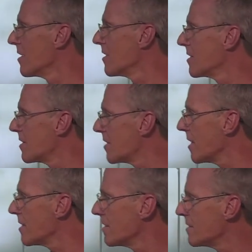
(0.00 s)

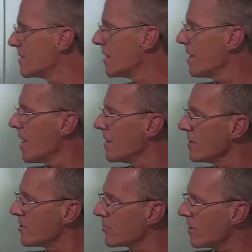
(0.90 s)
sins and He's
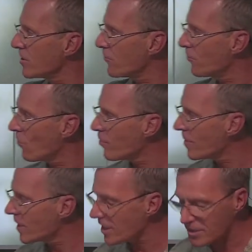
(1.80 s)

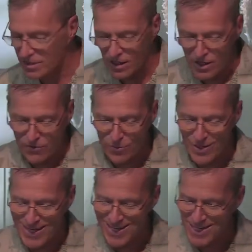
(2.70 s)
transforming us from the
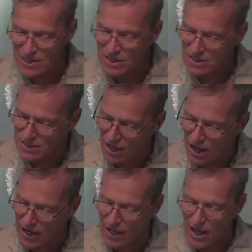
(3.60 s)

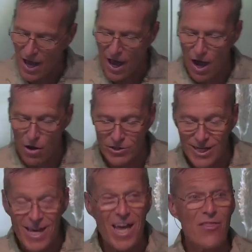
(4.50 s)
inside out
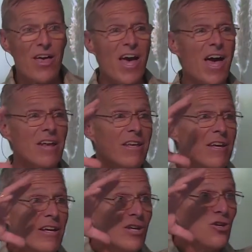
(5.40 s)
and then
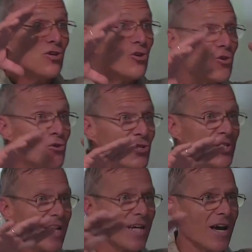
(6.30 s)

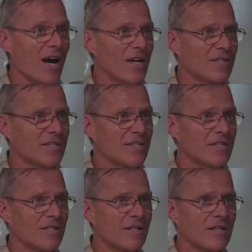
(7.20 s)
using us
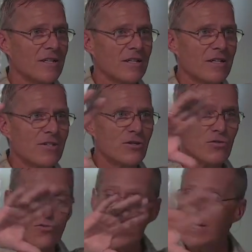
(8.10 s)
to
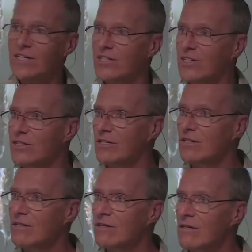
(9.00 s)
reach
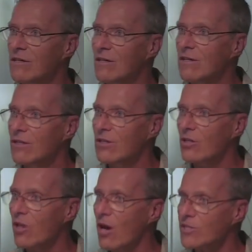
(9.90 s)
the
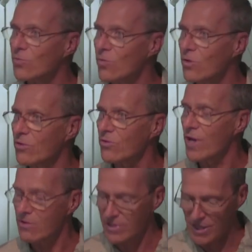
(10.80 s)
lost world
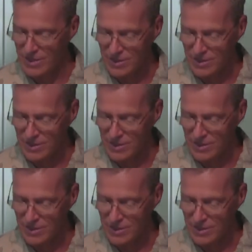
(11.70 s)
around us.